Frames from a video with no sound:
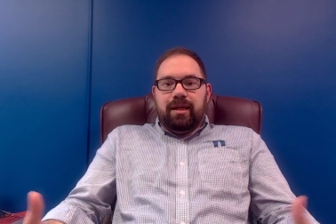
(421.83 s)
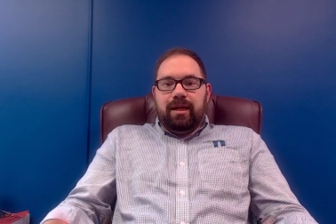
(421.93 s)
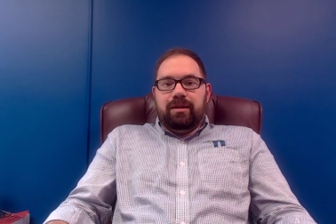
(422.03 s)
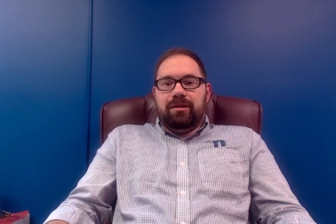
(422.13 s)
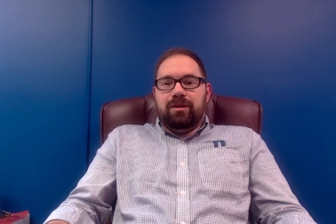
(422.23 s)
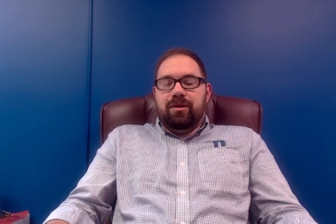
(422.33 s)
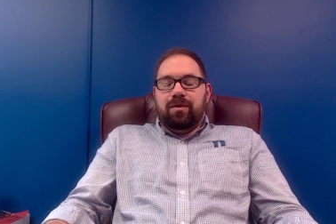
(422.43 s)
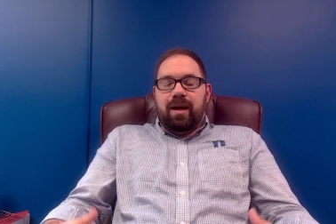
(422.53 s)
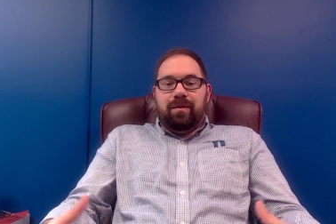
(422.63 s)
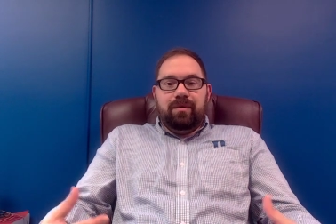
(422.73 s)
And
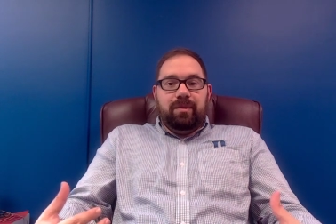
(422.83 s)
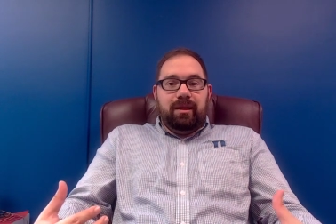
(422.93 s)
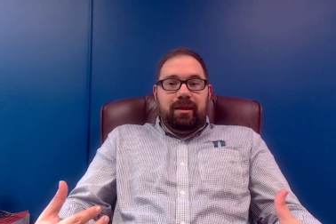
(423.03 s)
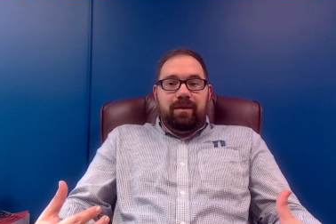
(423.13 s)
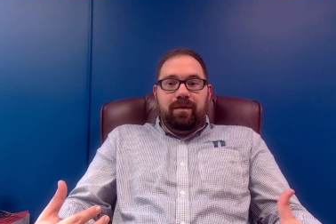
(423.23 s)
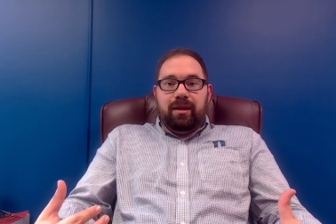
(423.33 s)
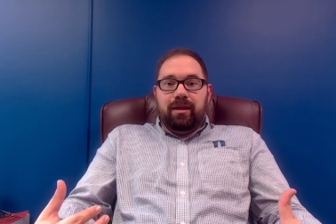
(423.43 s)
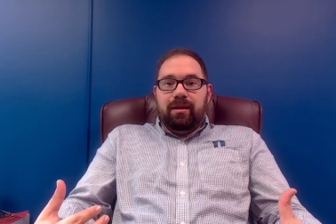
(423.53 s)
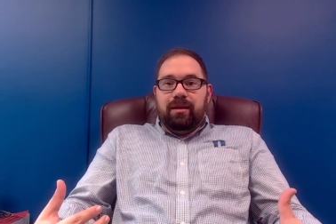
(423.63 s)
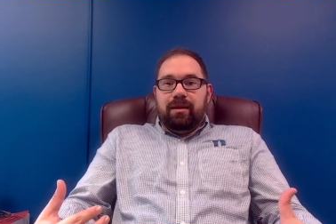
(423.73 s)
so I would be
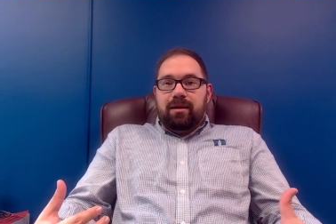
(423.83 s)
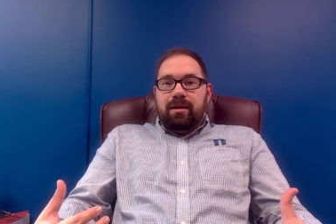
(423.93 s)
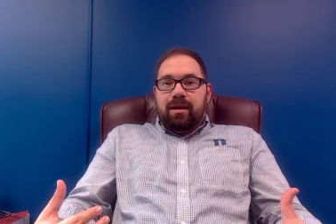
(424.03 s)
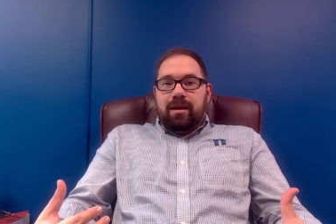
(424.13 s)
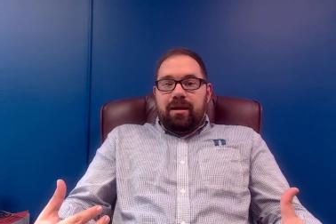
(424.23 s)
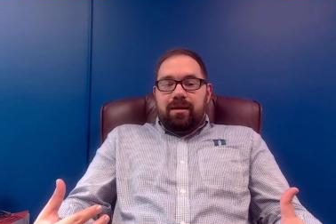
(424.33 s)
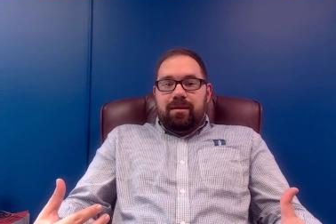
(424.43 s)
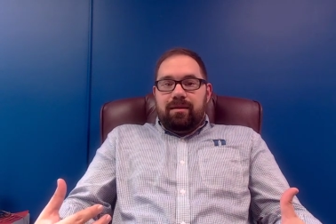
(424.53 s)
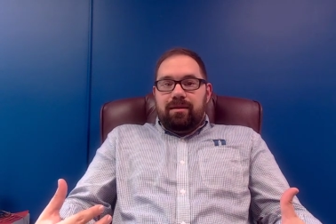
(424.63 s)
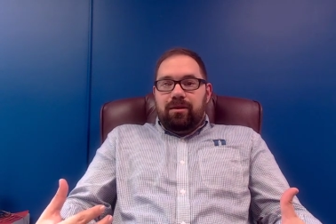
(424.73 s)
leaving,
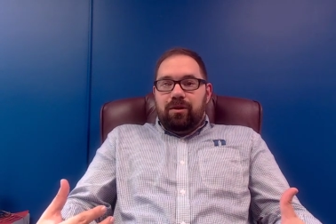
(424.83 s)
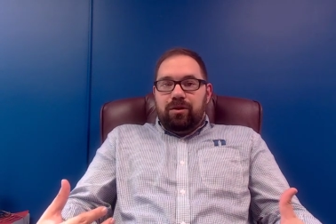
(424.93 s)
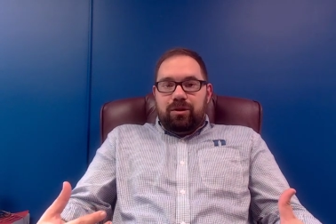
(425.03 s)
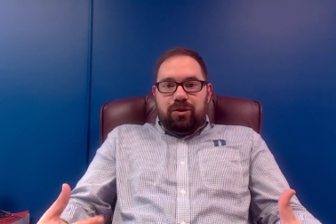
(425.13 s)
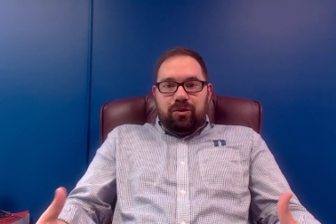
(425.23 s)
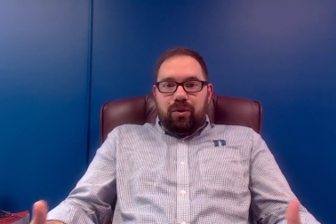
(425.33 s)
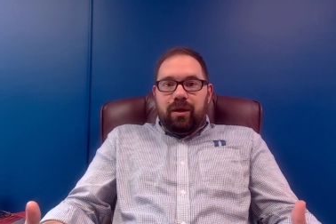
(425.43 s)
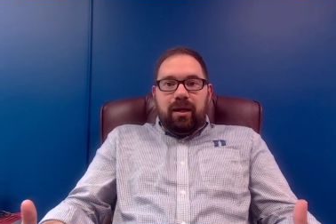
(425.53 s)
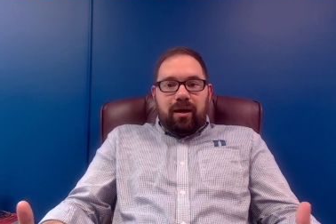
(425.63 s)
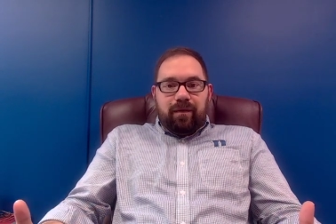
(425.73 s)
the
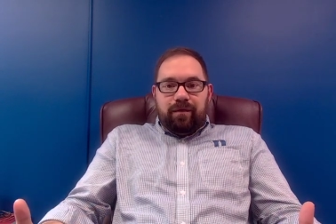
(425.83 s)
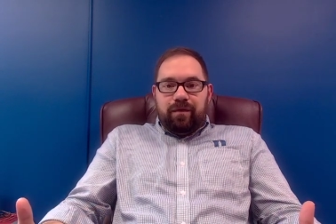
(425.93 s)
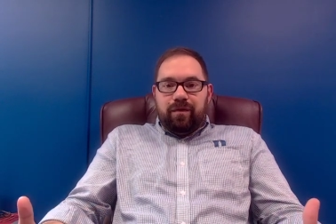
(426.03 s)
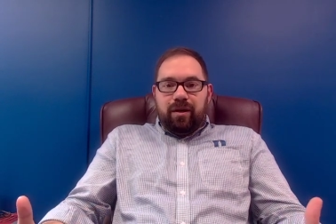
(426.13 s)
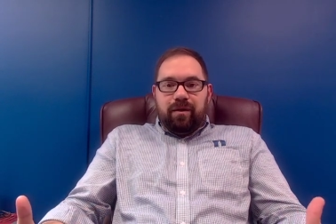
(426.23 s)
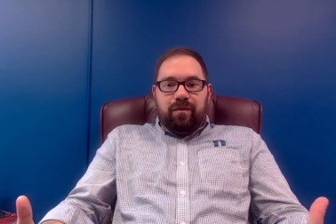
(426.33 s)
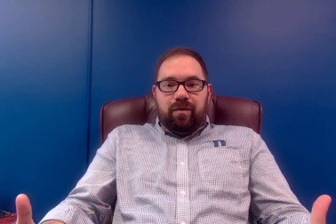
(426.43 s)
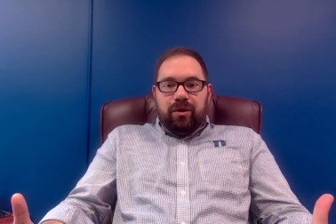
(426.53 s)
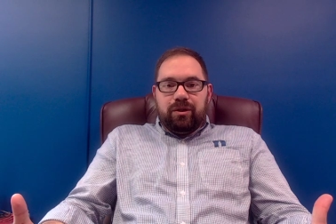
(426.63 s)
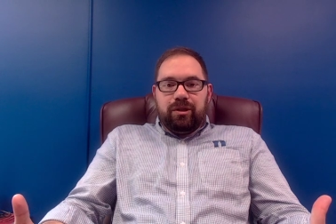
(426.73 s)
joy of
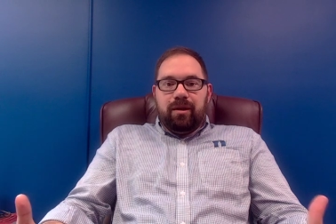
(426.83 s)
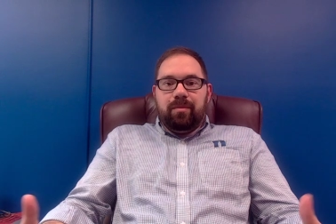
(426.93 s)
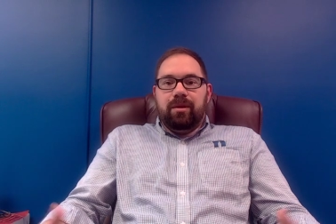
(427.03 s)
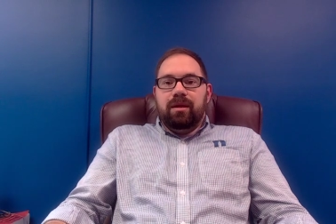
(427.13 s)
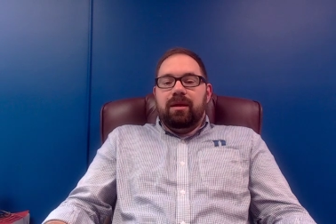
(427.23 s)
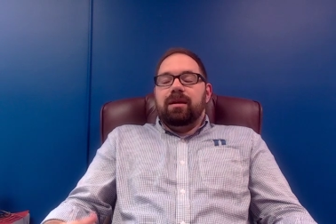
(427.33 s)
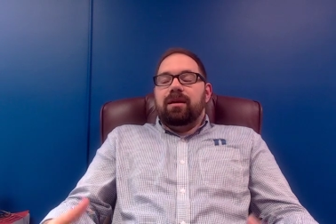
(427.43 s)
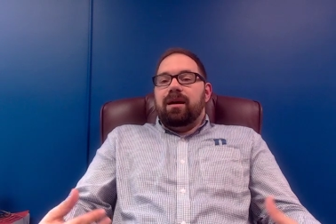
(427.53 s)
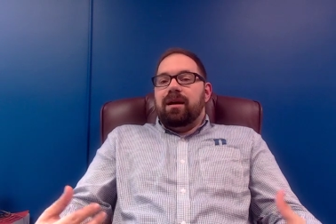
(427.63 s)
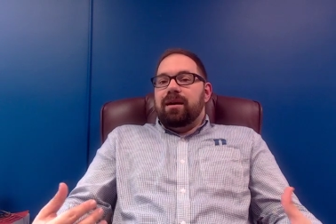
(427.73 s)
worship,
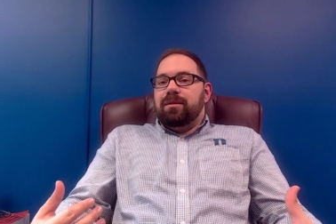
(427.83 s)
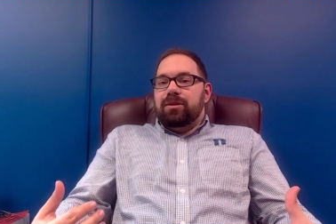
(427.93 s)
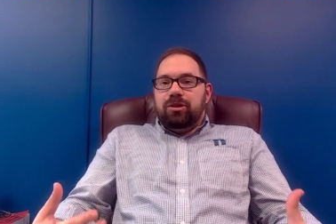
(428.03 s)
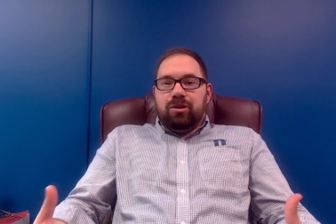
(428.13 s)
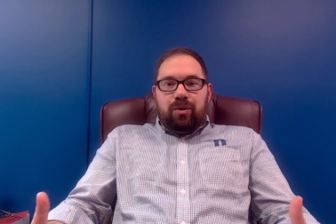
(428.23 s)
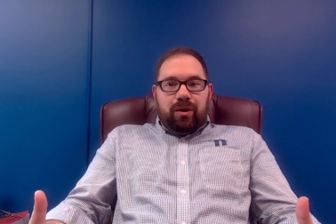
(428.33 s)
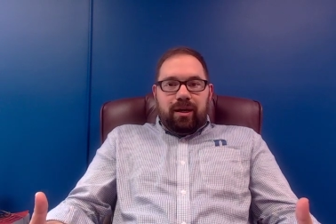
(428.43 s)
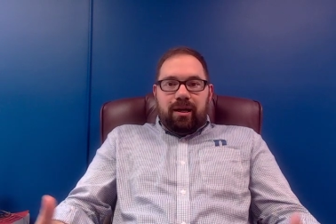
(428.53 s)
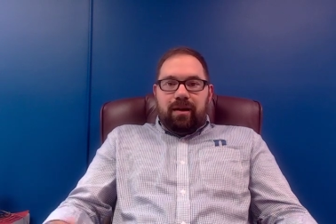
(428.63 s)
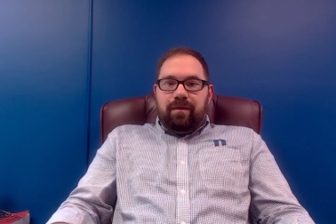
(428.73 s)
the
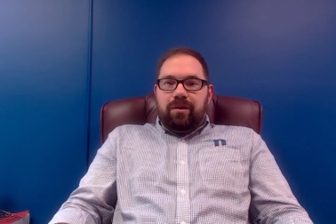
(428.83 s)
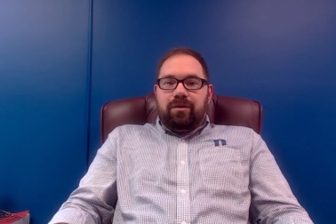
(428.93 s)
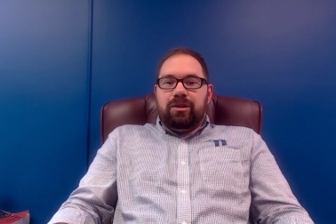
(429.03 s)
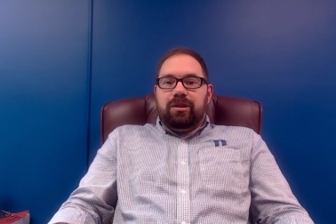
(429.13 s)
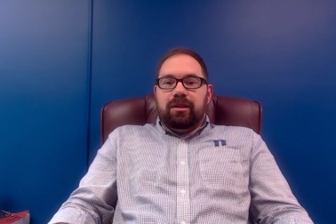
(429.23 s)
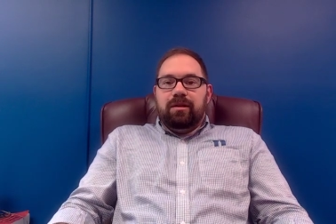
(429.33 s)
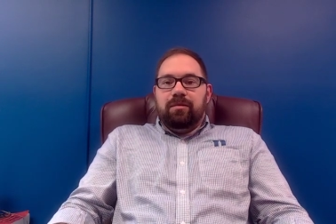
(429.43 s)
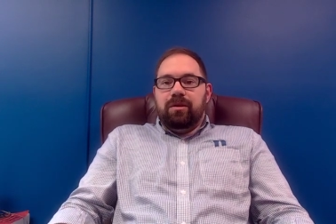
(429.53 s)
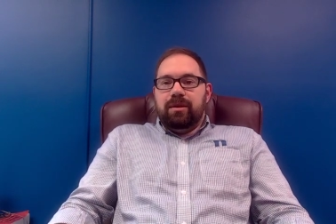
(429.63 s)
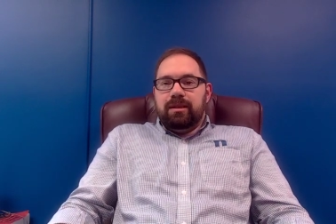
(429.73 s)
joy of the Christian
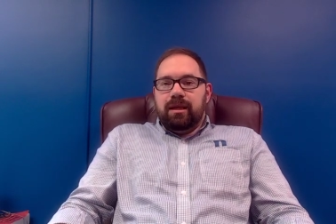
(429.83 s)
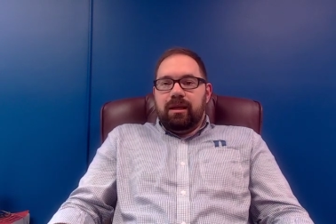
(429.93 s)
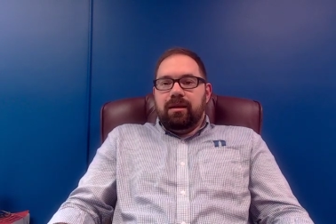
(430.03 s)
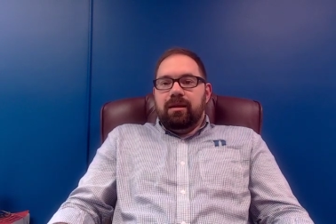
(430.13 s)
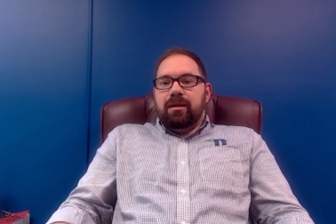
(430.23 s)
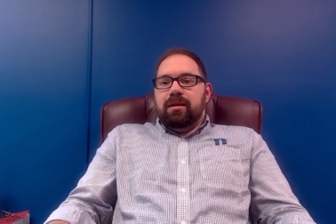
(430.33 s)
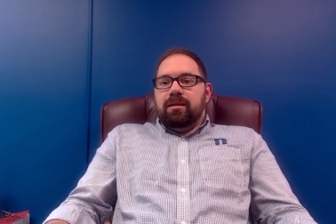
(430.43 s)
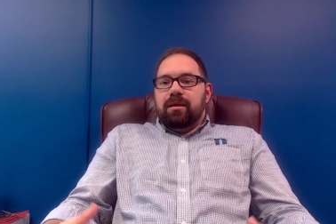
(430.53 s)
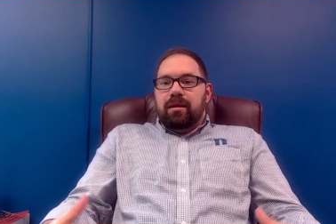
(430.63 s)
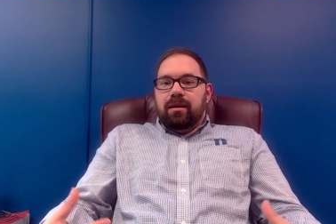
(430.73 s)
community,
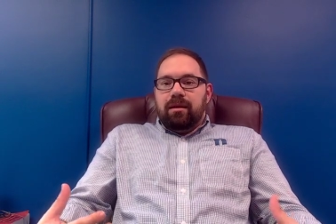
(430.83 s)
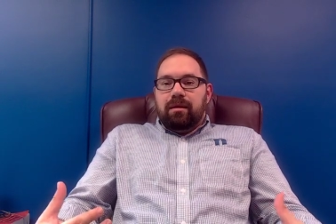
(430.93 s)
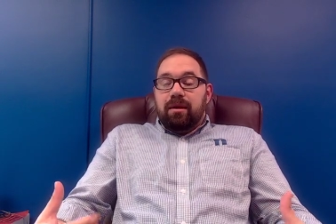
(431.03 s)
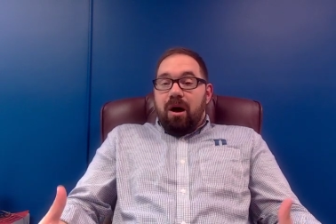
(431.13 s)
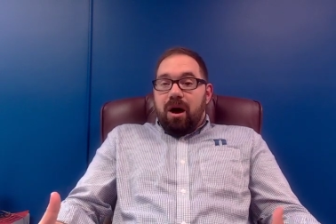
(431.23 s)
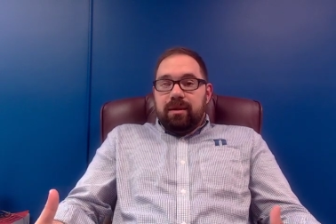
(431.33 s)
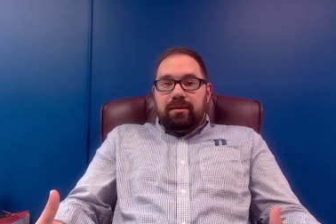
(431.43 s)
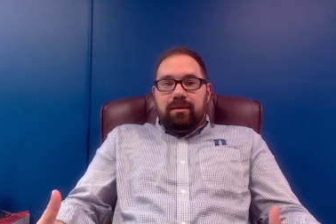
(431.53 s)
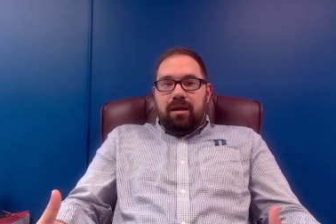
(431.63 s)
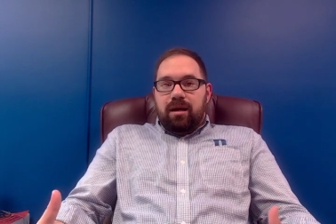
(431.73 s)
the
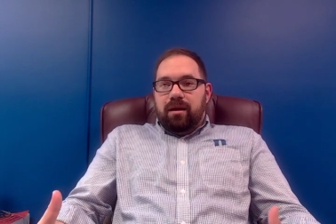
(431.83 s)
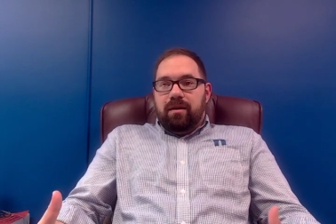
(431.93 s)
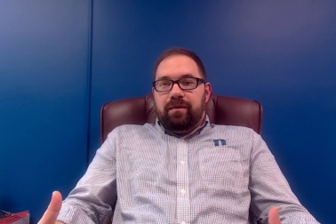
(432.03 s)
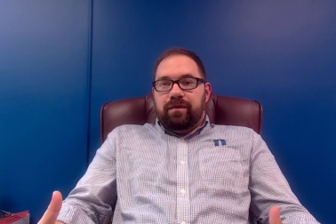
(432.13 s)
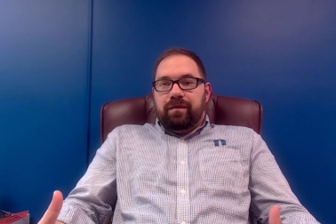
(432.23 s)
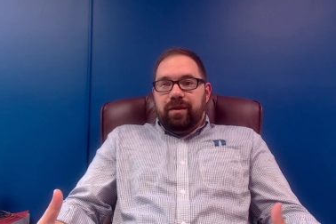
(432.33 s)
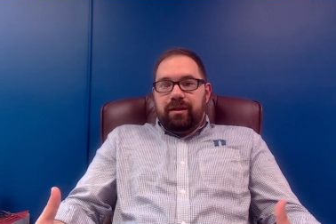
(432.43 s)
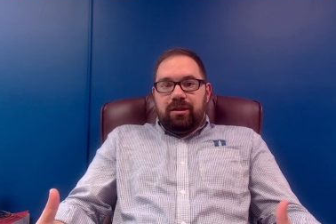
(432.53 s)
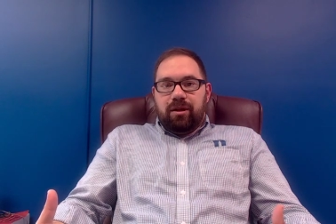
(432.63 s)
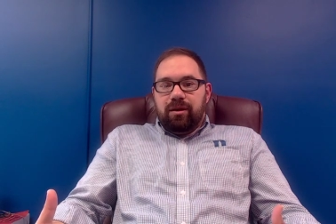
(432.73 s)
loss of
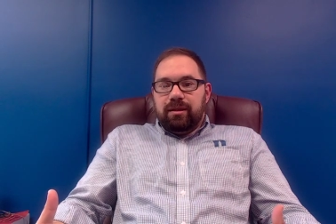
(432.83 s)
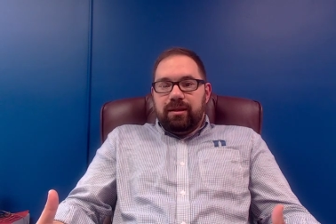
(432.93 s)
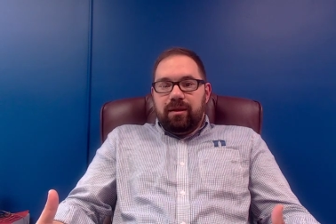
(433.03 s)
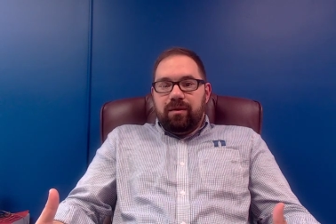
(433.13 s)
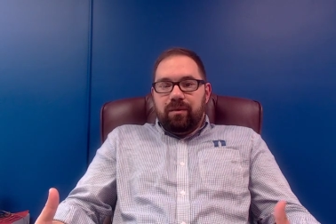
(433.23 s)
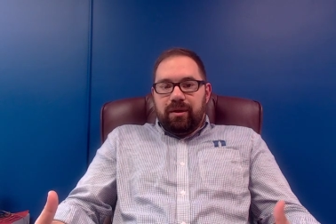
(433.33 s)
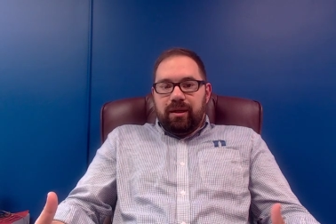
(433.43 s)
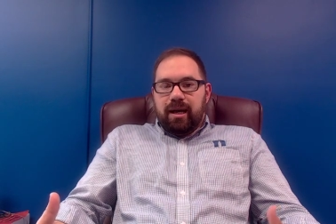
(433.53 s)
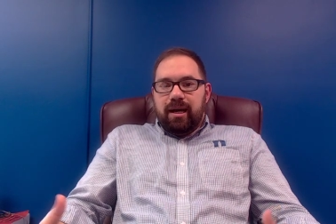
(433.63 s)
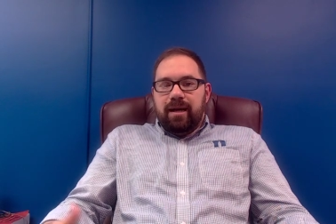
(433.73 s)
eternity with
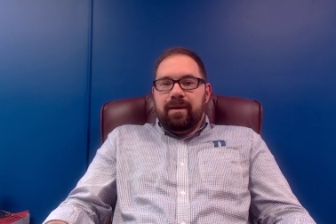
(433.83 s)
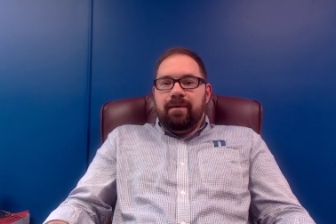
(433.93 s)
God,